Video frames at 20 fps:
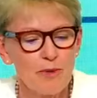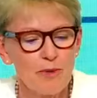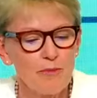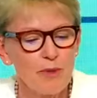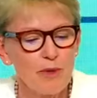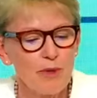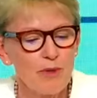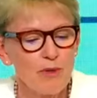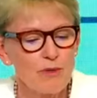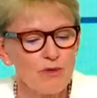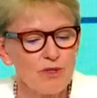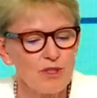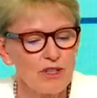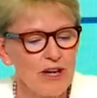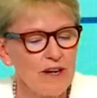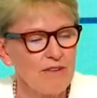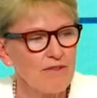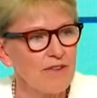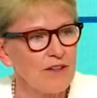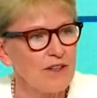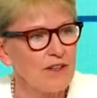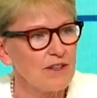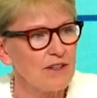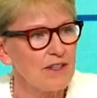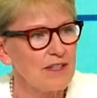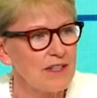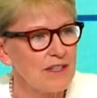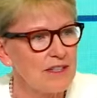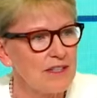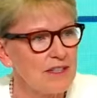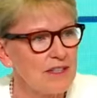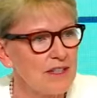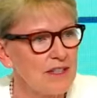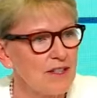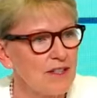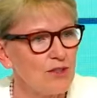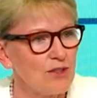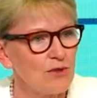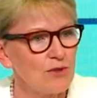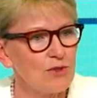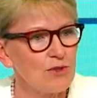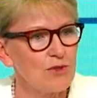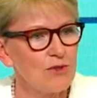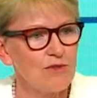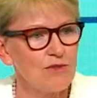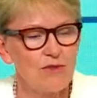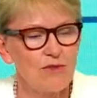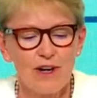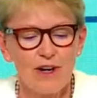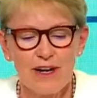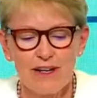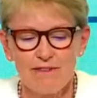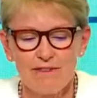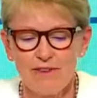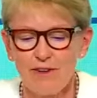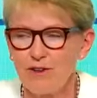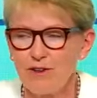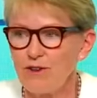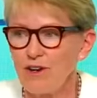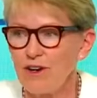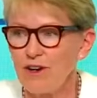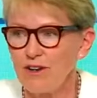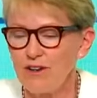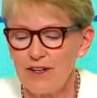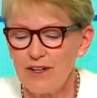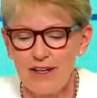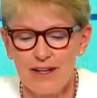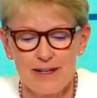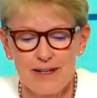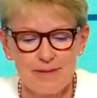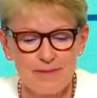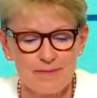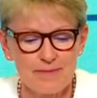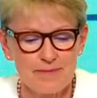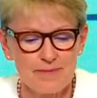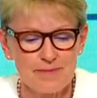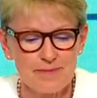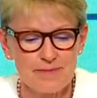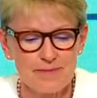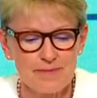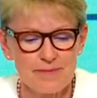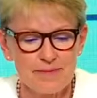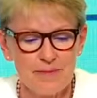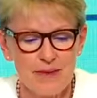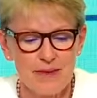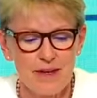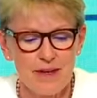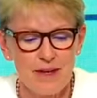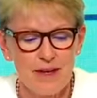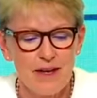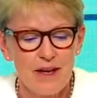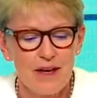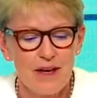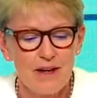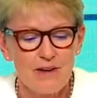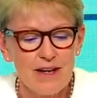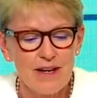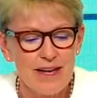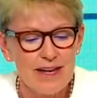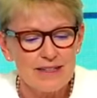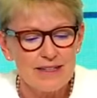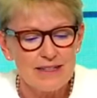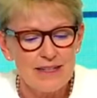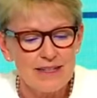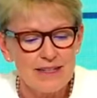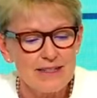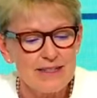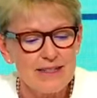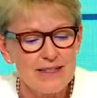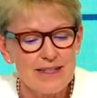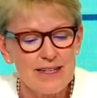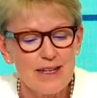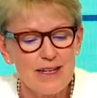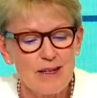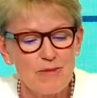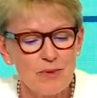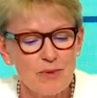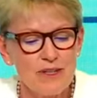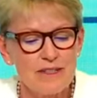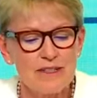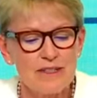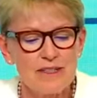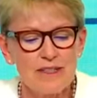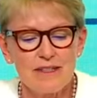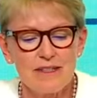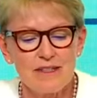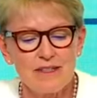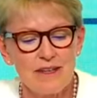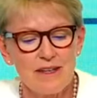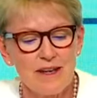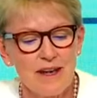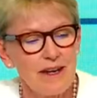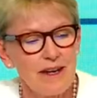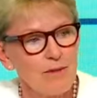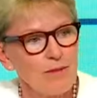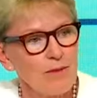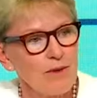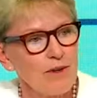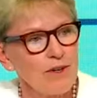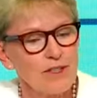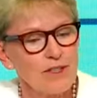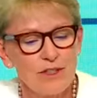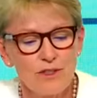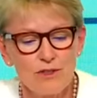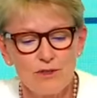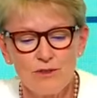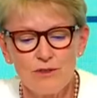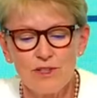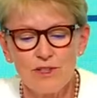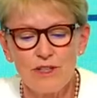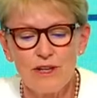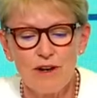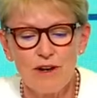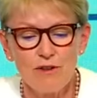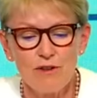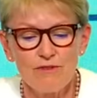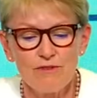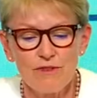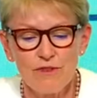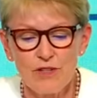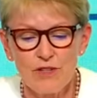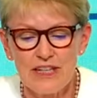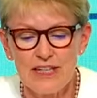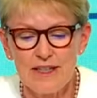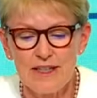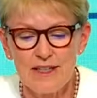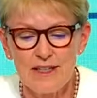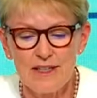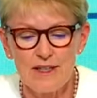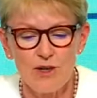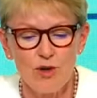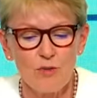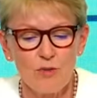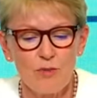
African Institute for Lifelong Learning. Her Excellency President Sahle-Work Zewde of Ethiopia,